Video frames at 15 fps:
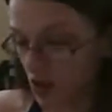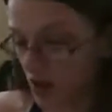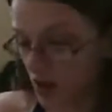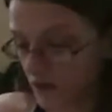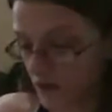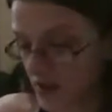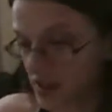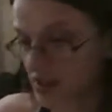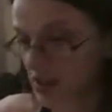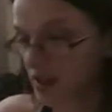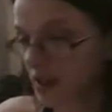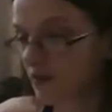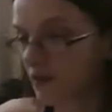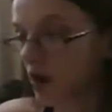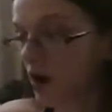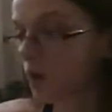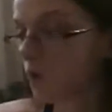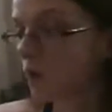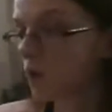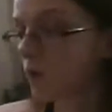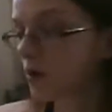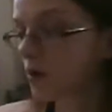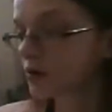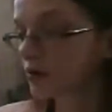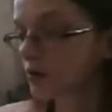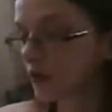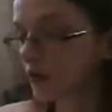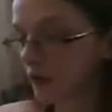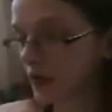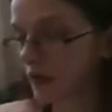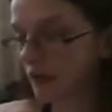obviously I've got 1, 2, 3,